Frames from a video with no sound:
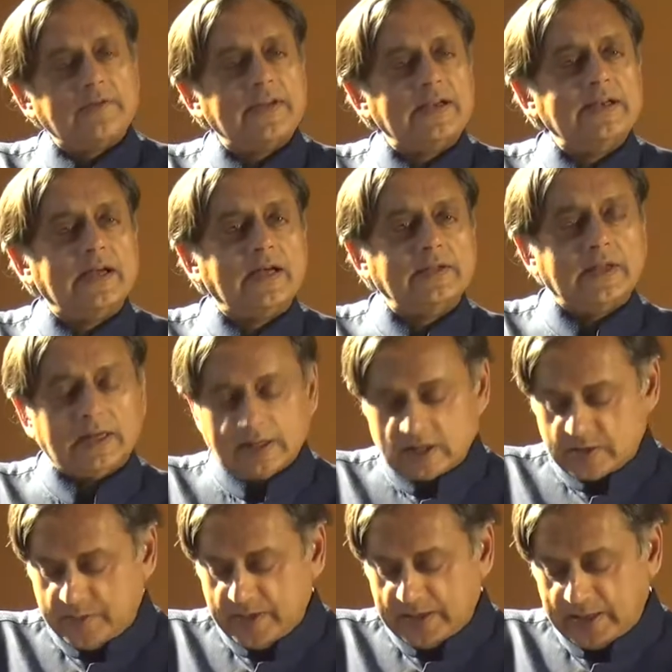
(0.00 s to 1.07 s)
of India in the
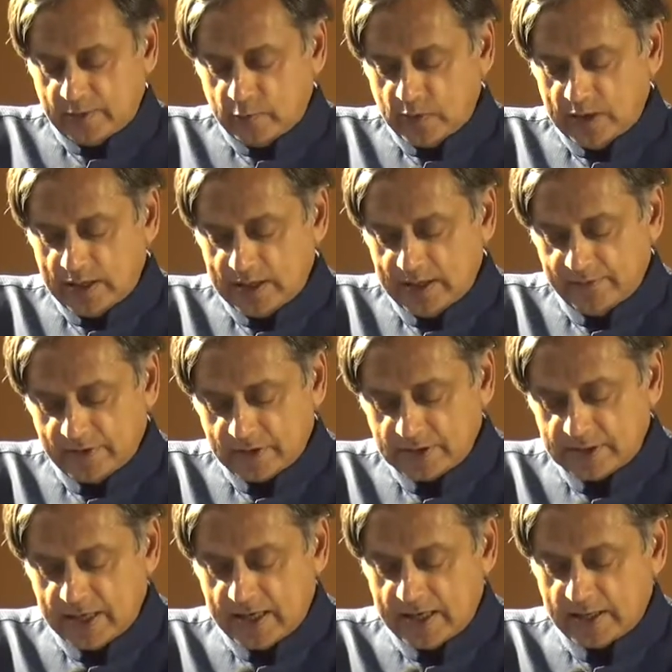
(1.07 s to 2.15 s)
English-speaking world even
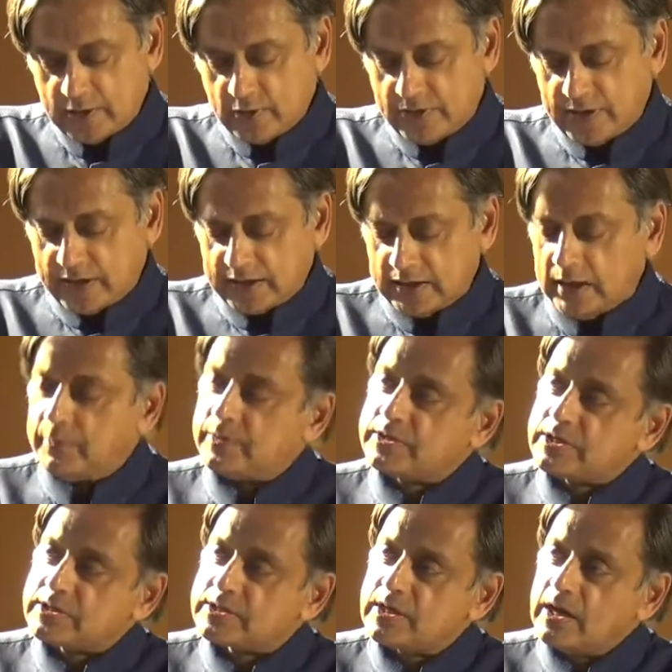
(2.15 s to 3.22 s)
today, and you think in
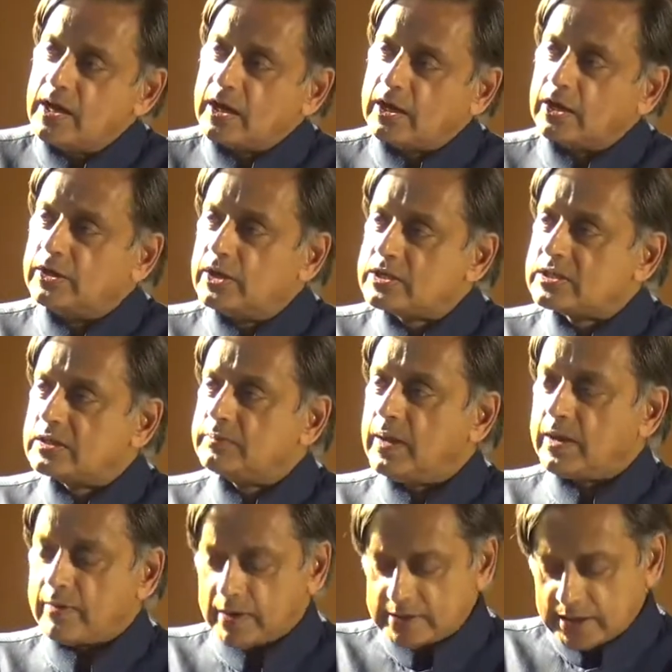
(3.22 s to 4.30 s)
images conditioned
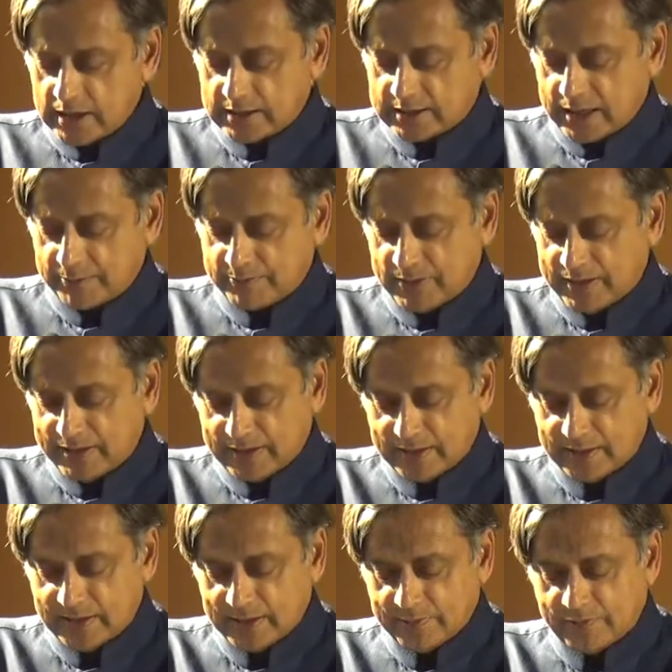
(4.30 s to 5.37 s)
by Rudyard Kipling
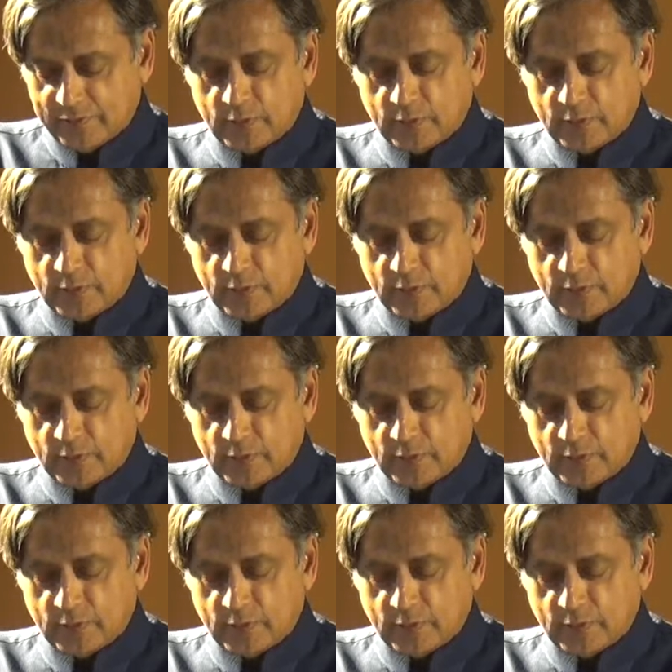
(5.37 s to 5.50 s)
and E.M.